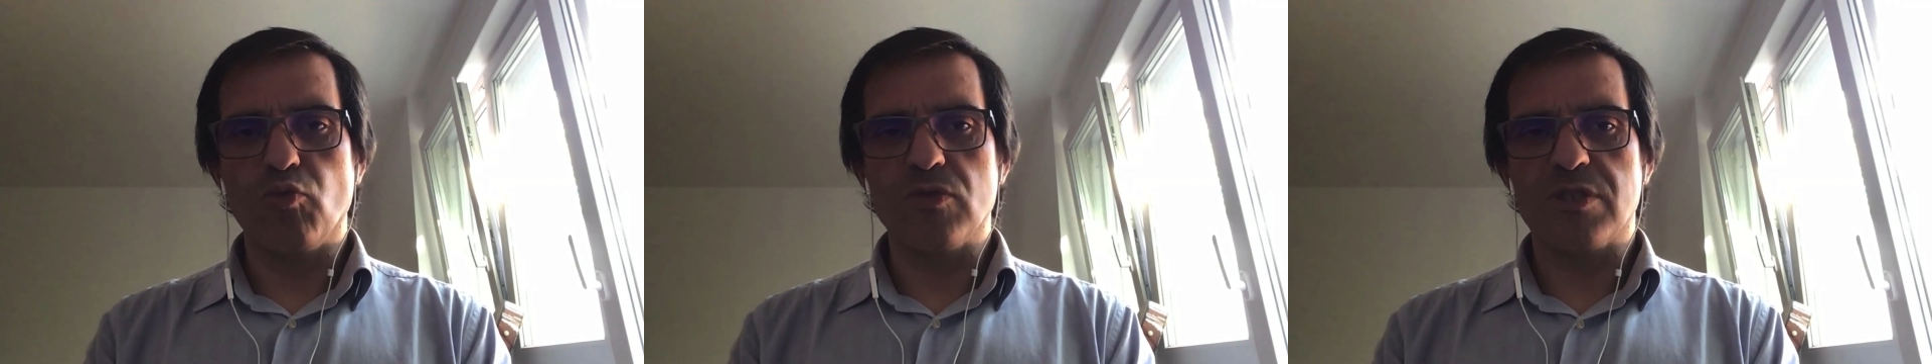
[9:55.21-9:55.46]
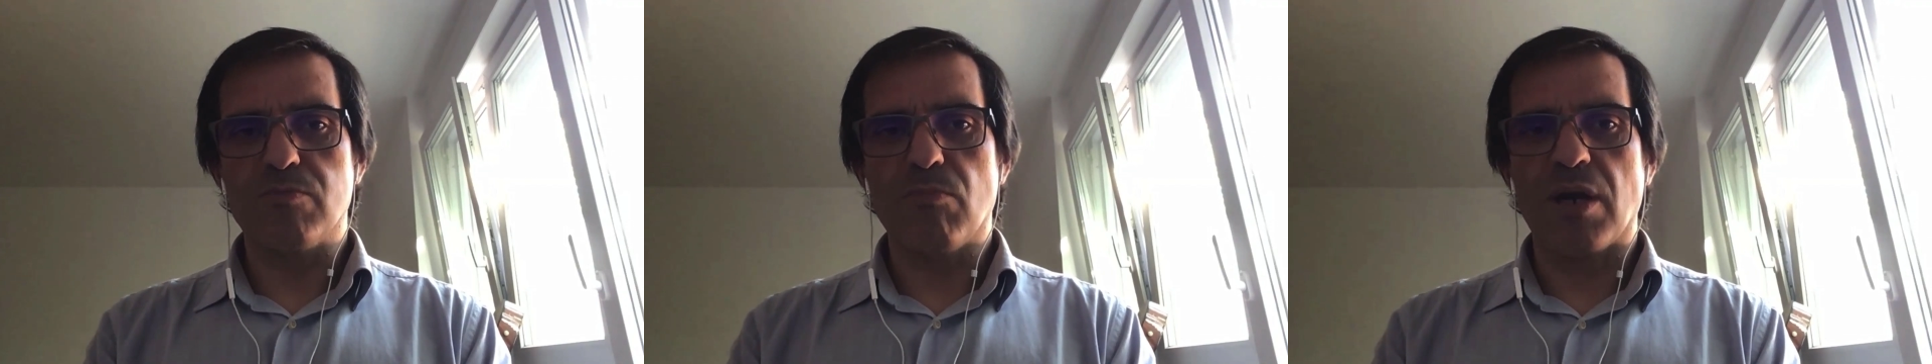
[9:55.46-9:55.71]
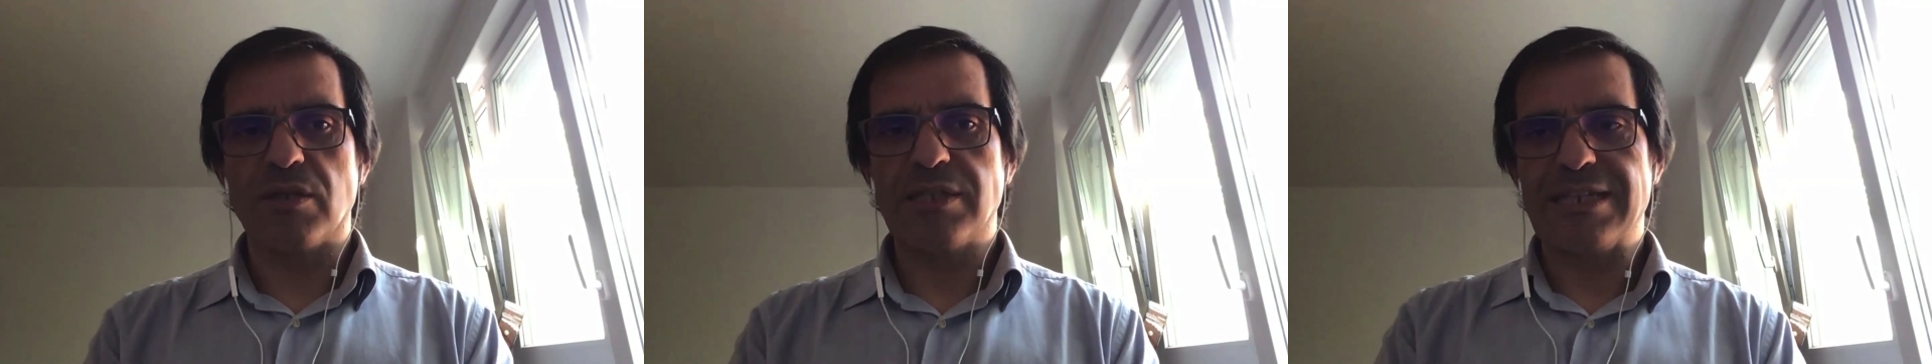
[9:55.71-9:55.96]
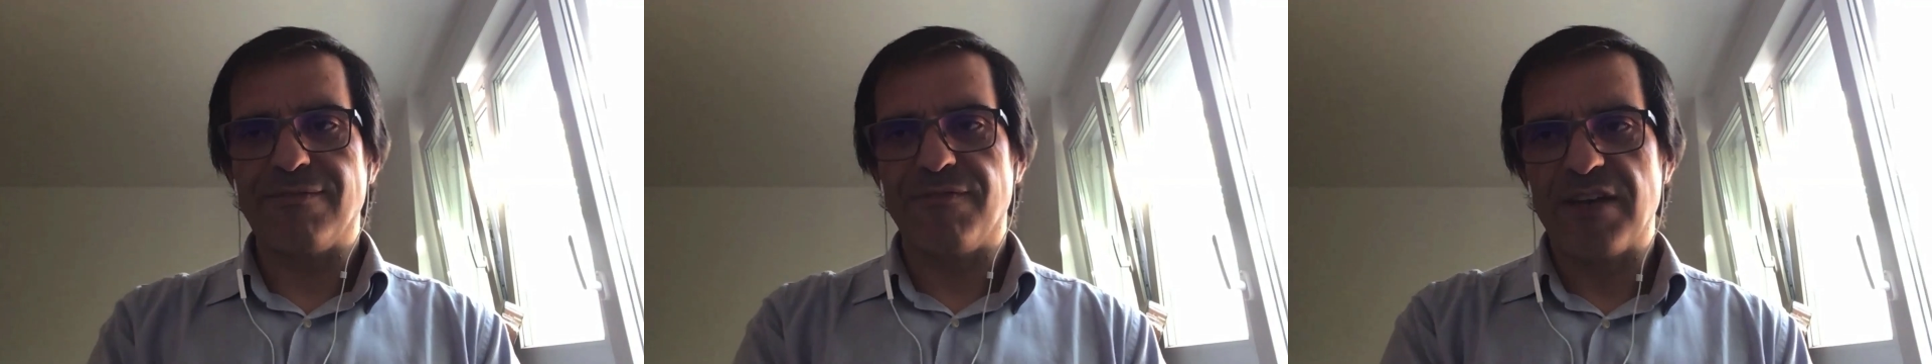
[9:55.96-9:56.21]
do
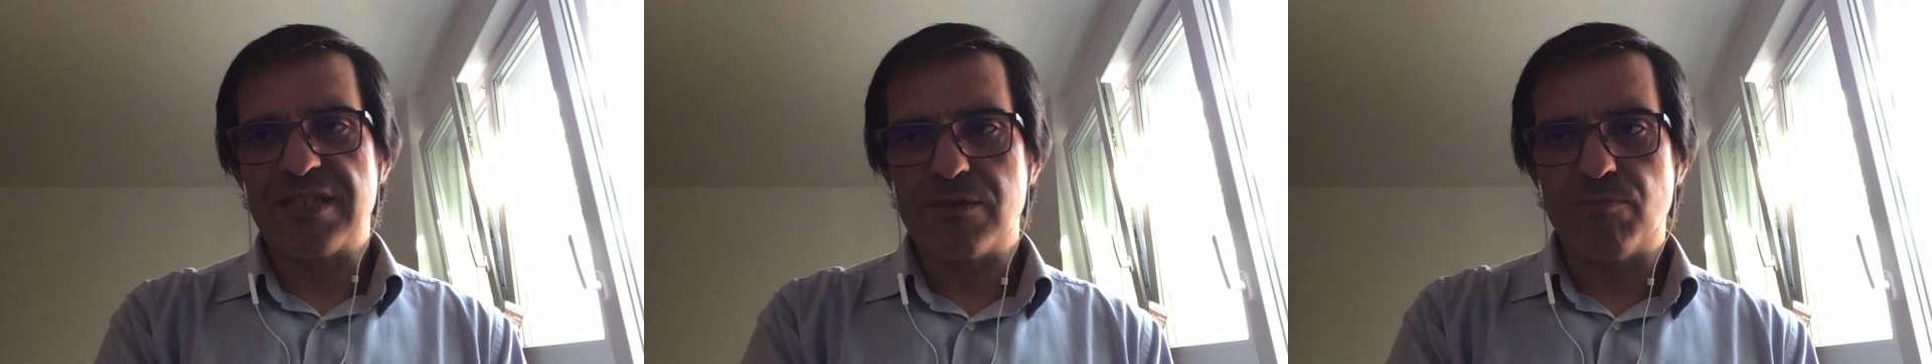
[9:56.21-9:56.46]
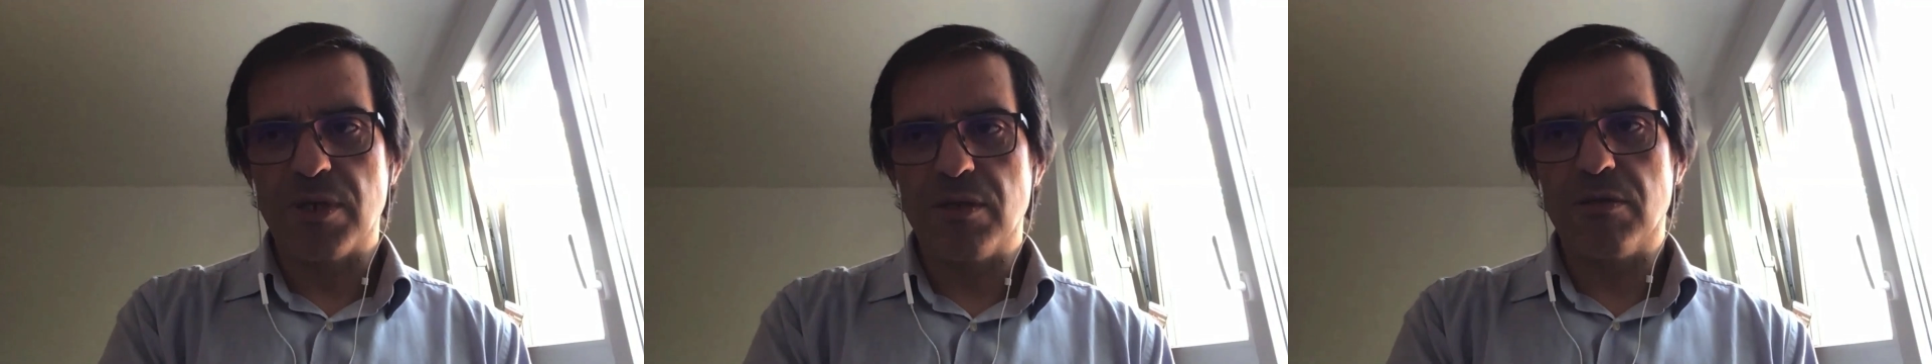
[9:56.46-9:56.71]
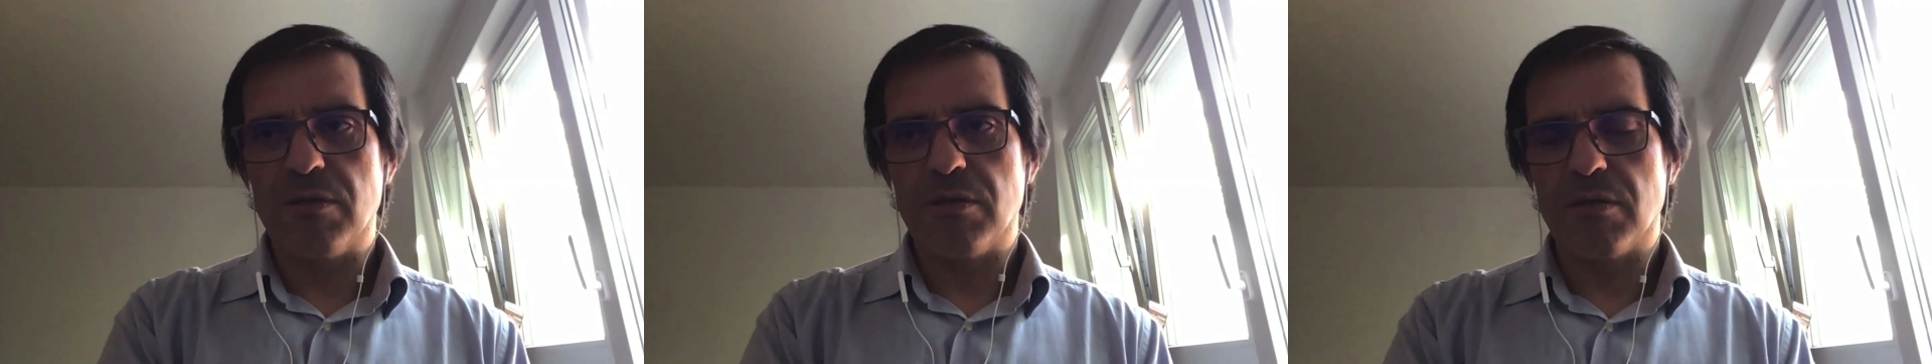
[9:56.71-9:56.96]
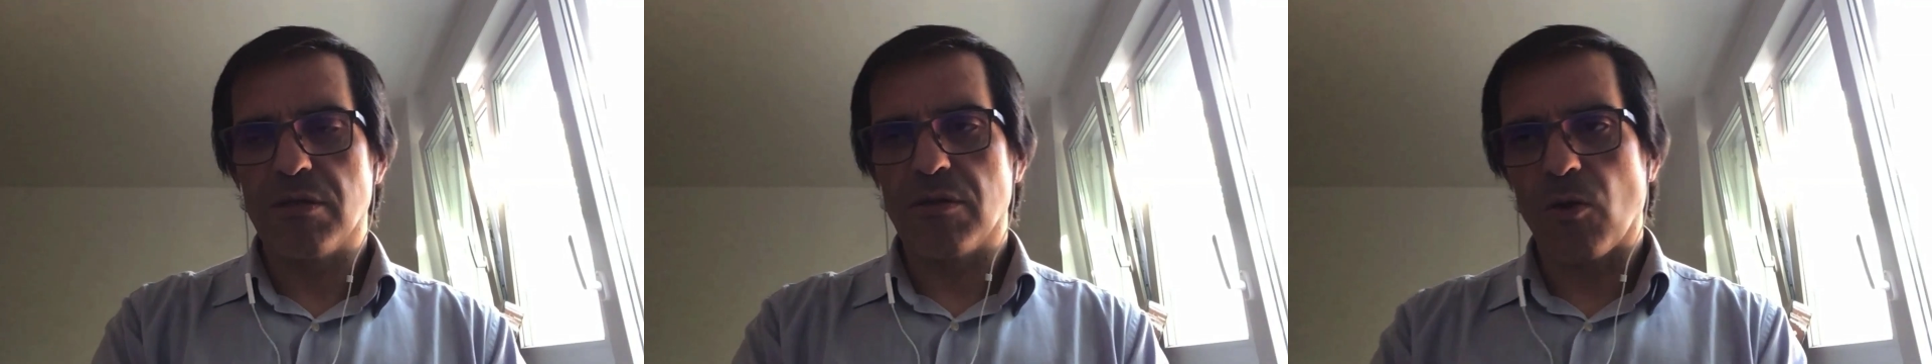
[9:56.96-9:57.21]
smart investment
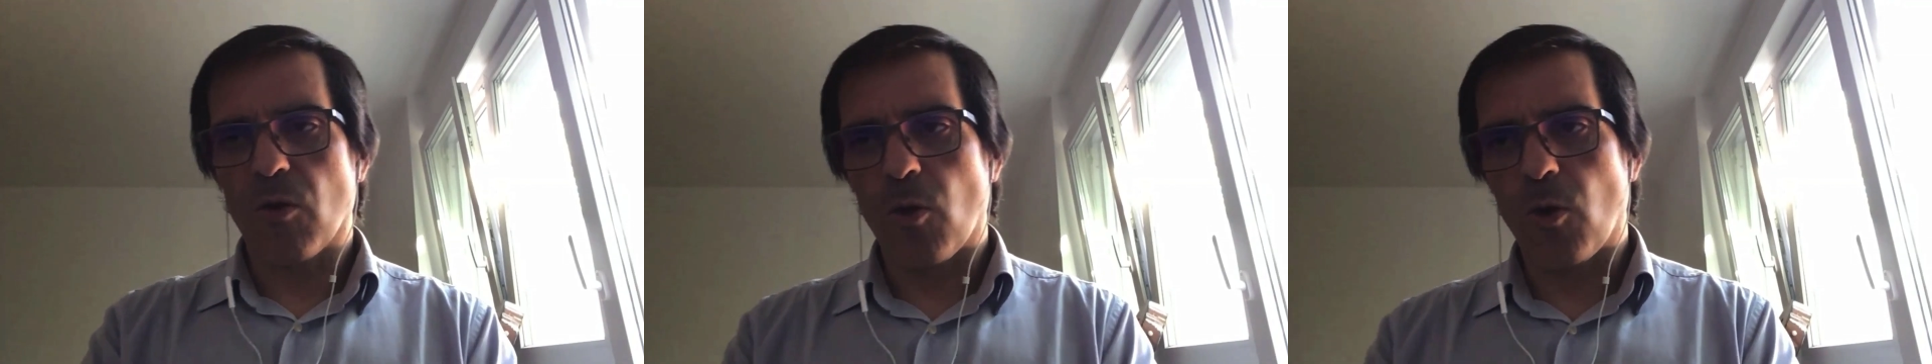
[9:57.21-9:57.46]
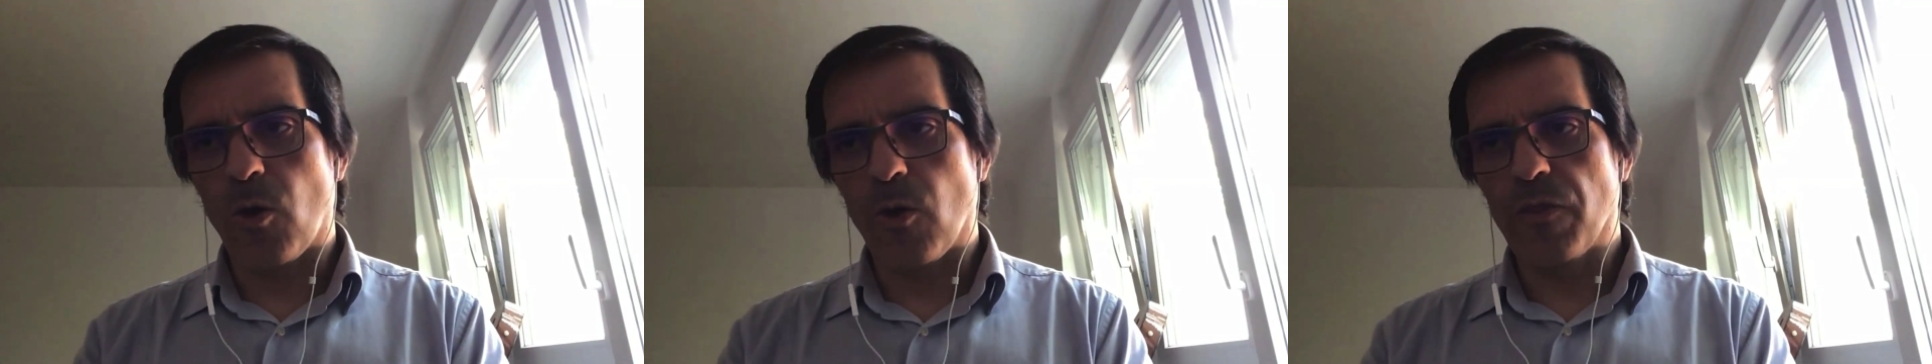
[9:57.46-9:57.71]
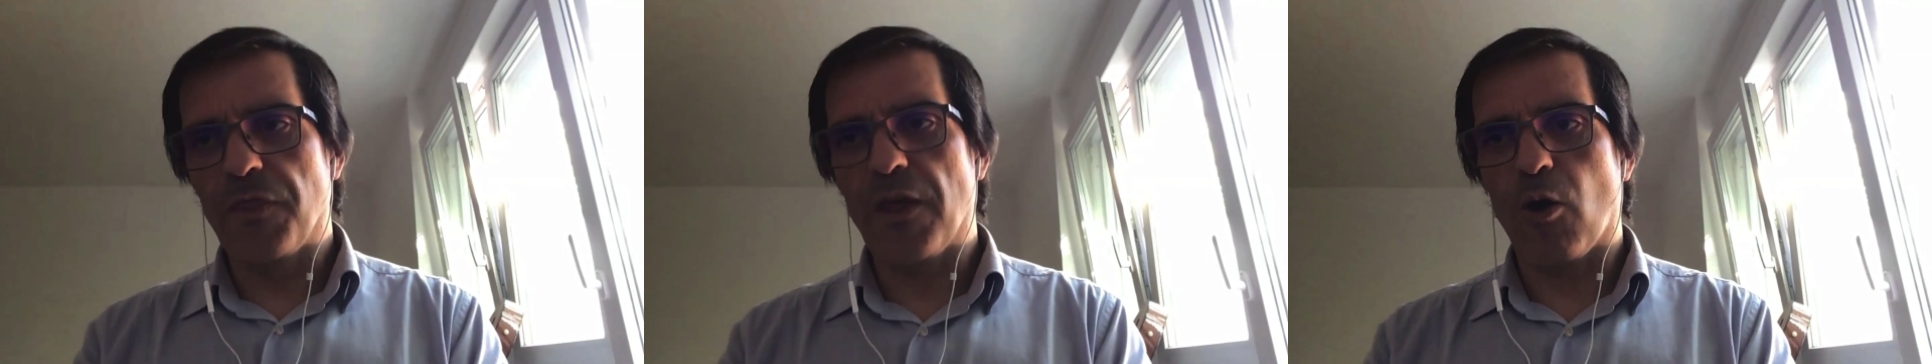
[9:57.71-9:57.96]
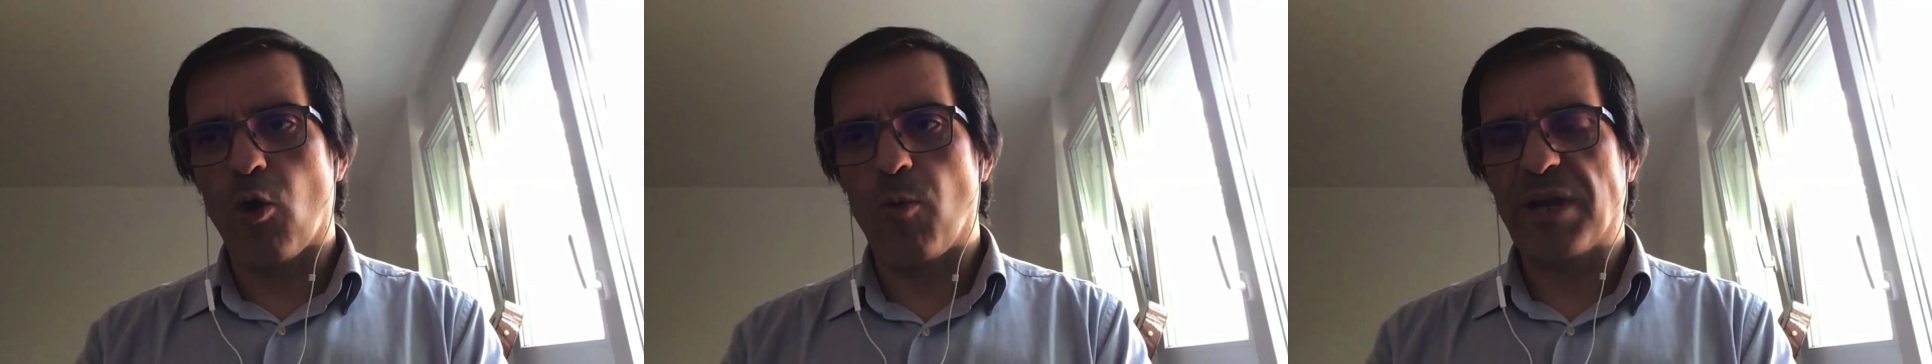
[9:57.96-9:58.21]
on
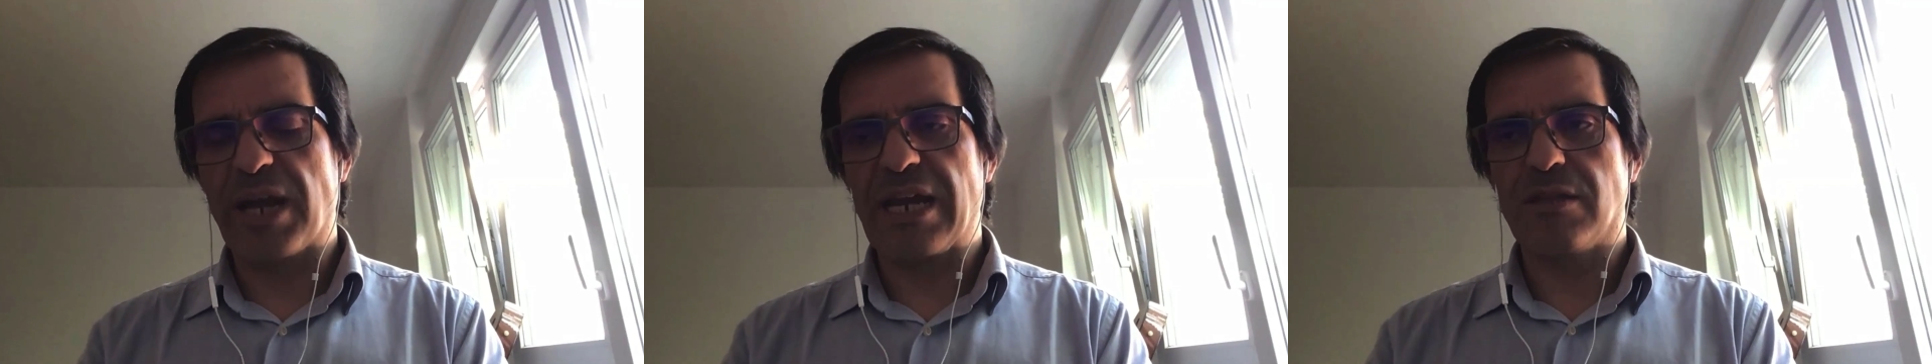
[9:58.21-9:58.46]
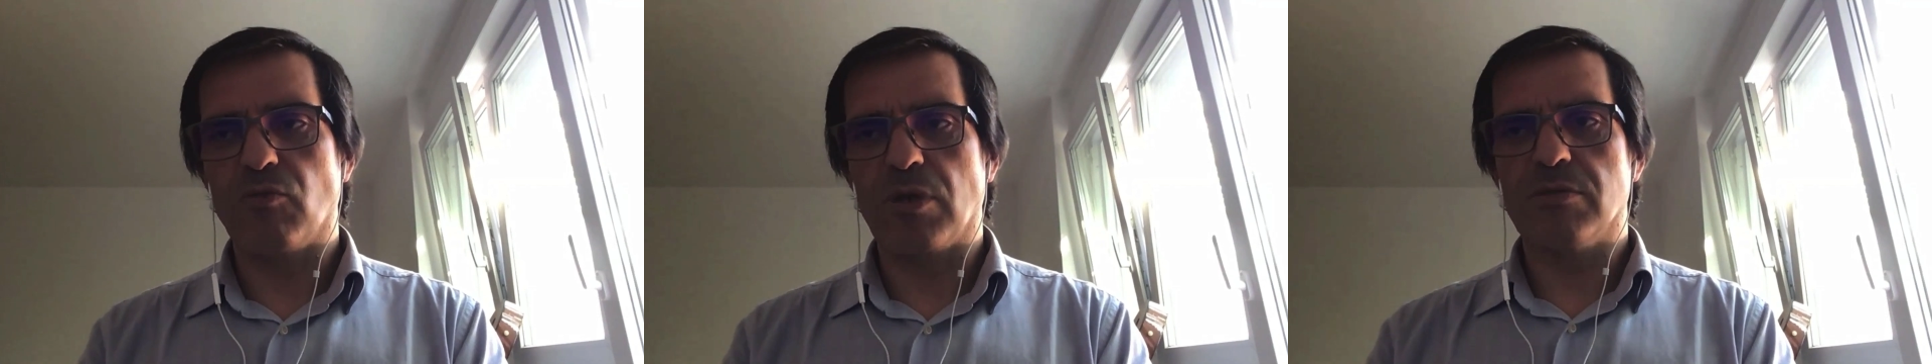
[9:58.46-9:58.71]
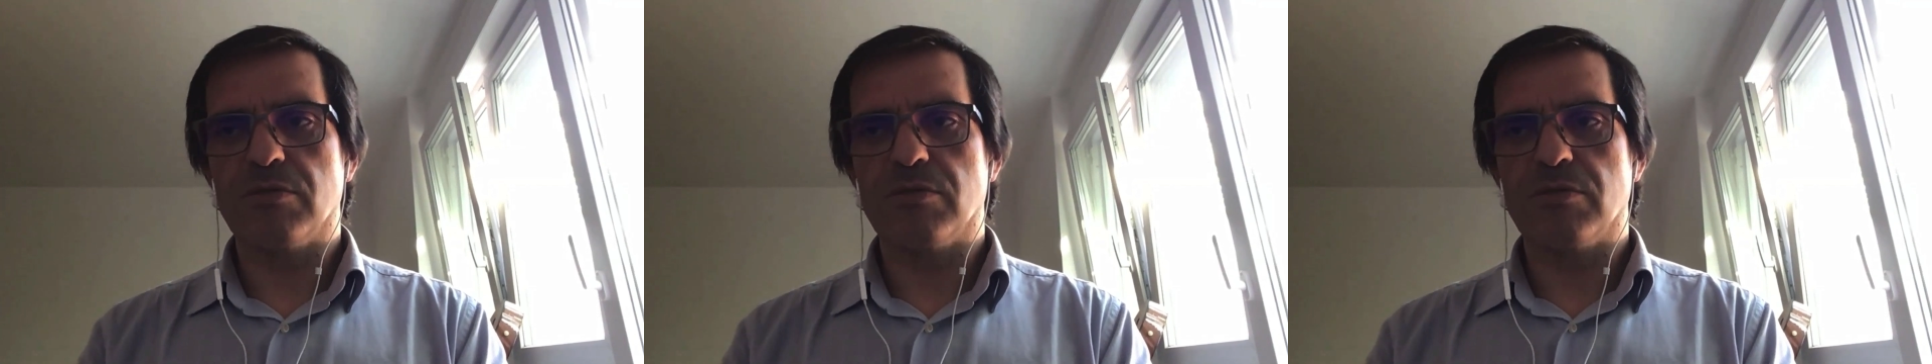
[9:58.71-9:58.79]
the home gateway.